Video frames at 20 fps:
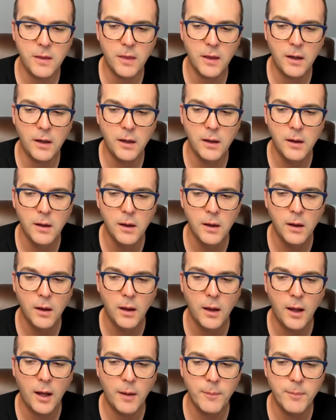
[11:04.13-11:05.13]
that
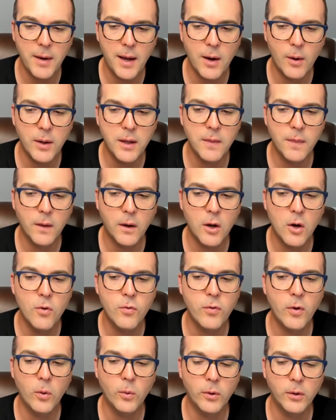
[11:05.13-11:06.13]
I'm now in the Go
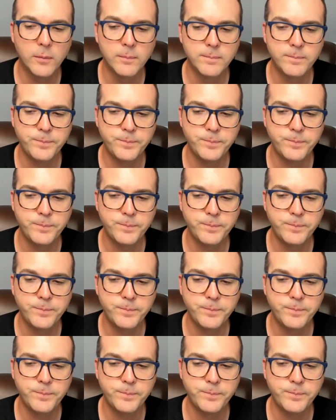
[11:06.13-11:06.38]
folder.